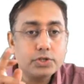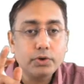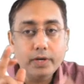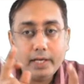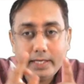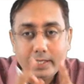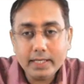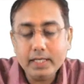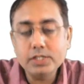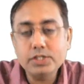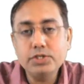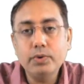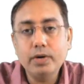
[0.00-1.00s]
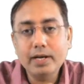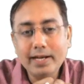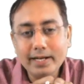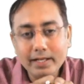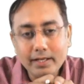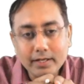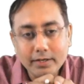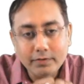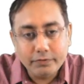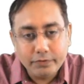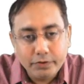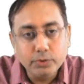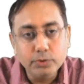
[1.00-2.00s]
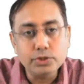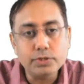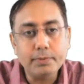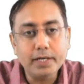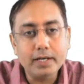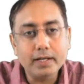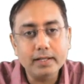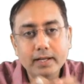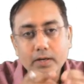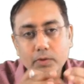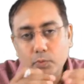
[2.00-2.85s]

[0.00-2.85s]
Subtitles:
So in case you are getting confused, beta,